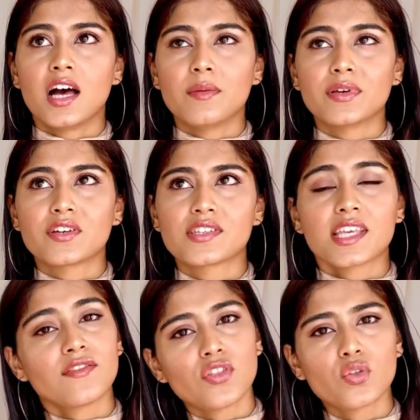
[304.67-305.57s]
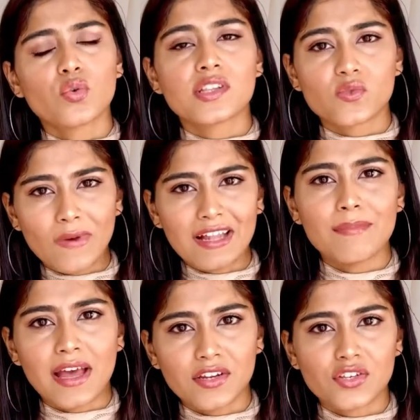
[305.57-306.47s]
because even though it's well
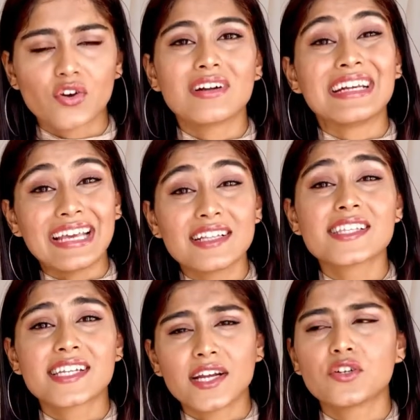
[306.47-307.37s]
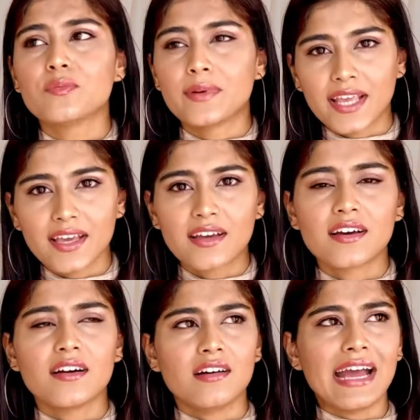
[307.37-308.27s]
manicured, nails tend to break
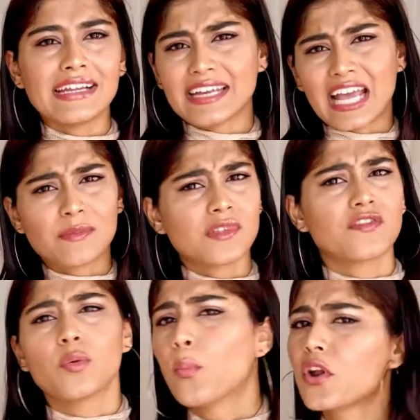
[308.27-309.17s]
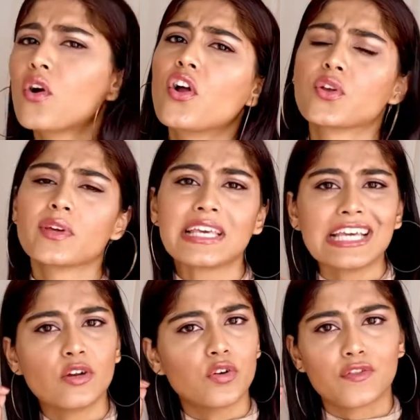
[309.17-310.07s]
at times if you're putting on your
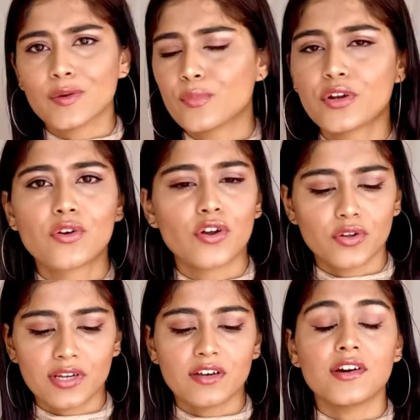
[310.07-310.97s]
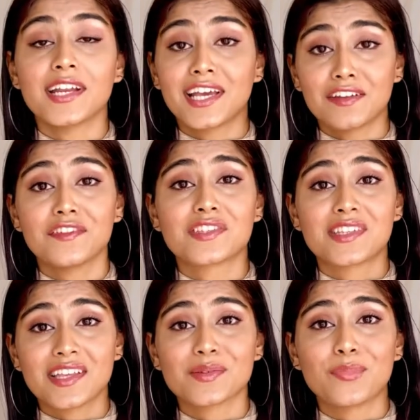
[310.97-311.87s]
heel or if you're putting on your earring. And if
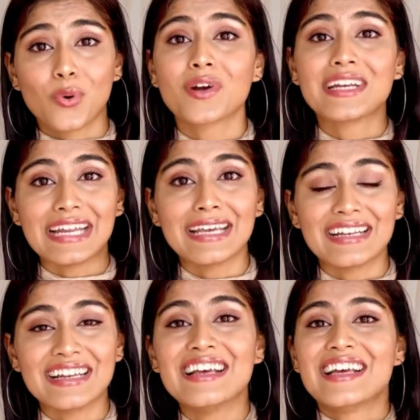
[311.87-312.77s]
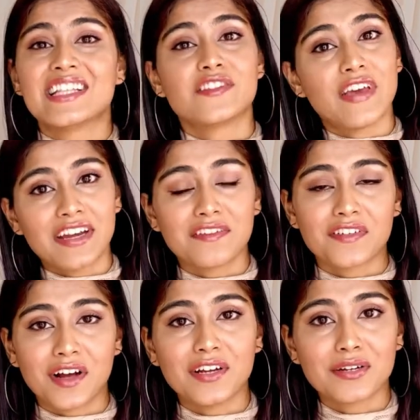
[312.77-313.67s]
there's a broken nail, it's very
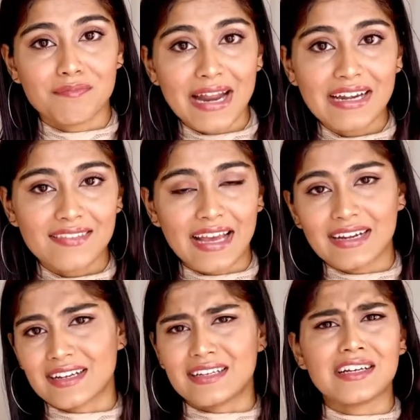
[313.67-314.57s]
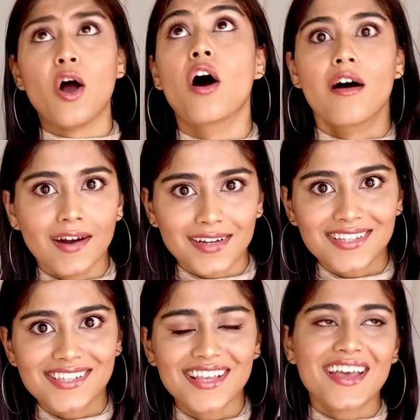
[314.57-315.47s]
difficult to mend that and it
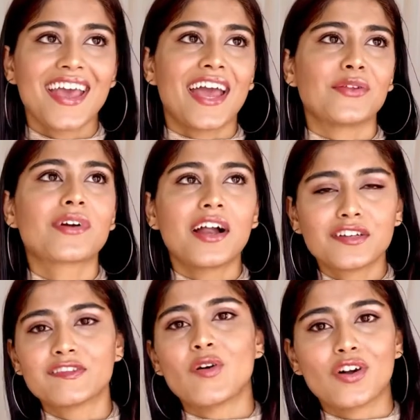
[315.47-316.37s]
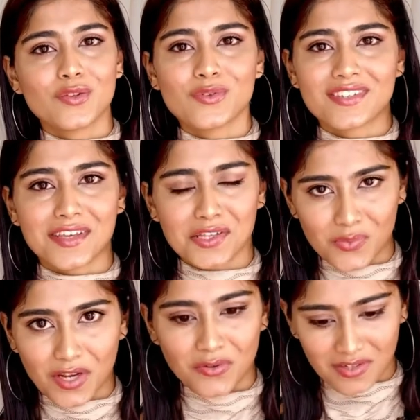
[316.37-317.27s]
hurts. And you can't afford those things
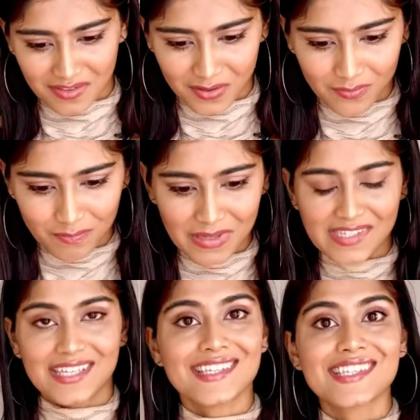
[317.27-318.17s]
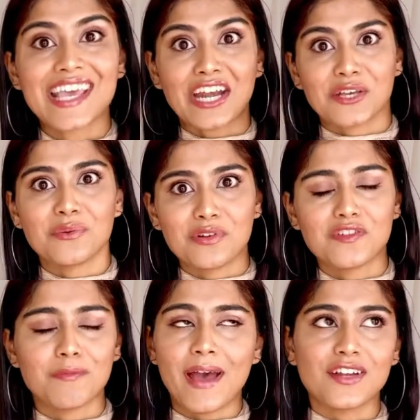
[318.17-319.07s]
when you're in the busy schedule of
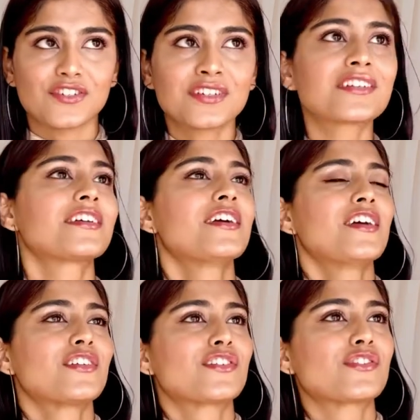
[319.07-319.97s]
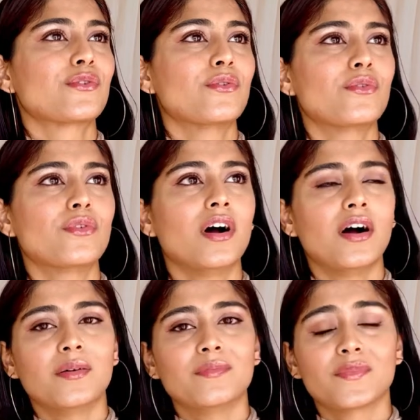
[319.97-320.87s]
a pageant. So
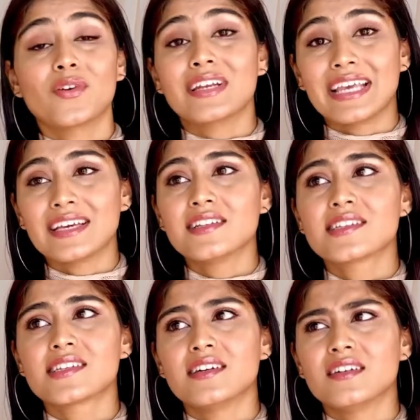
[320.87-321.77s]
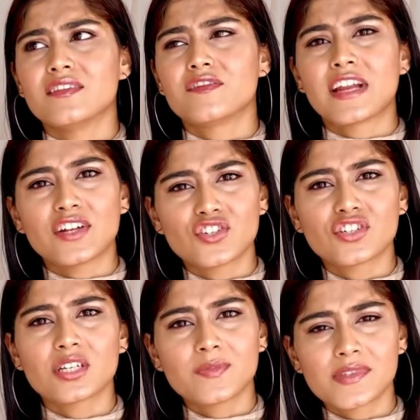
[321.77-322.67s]
your nails, French
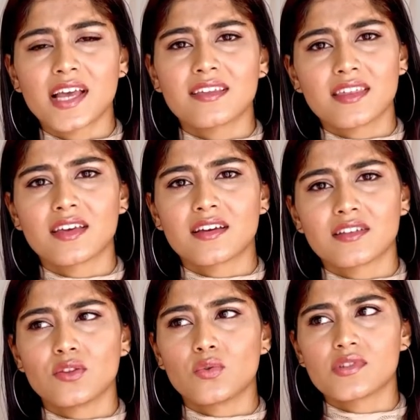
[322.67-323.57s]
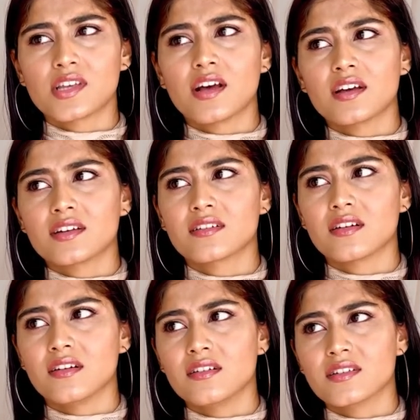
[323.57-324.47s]
tips, I think those
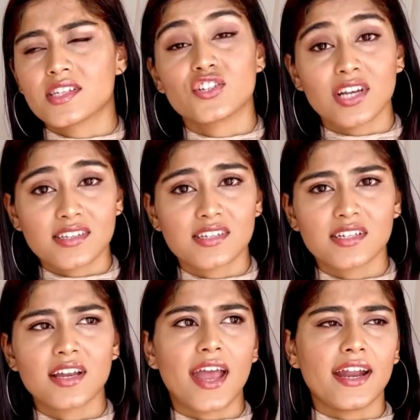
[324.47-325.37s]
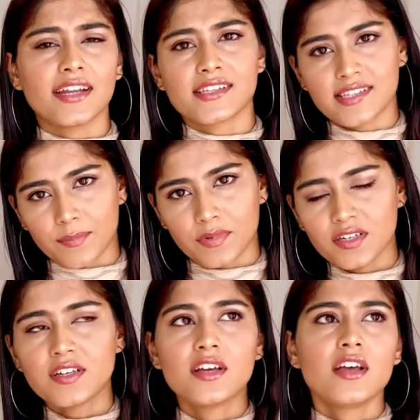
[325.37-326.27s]
are suggested and
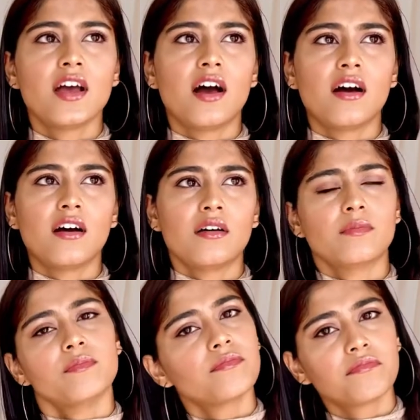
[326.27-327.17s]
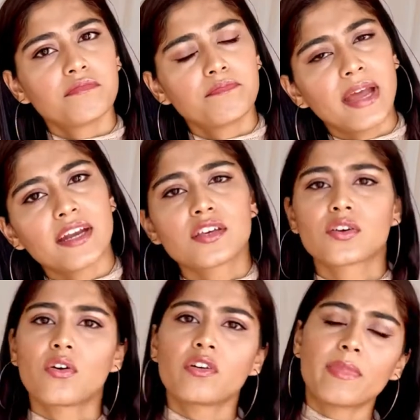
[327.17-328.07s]
accepted.
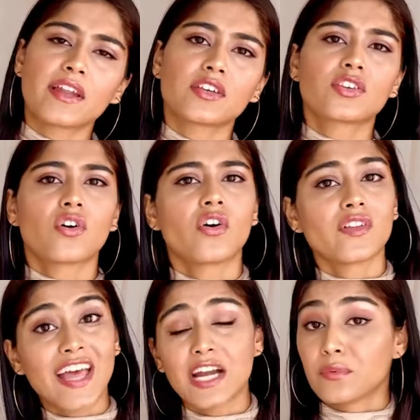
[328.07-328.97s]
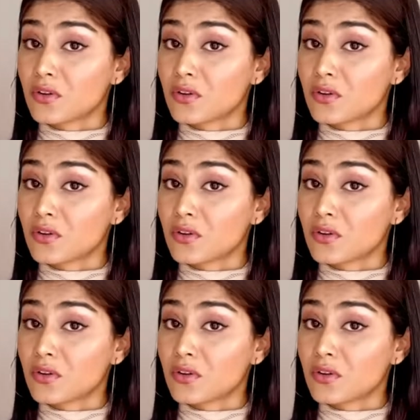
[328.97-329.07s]
Pedicure, manicure, that will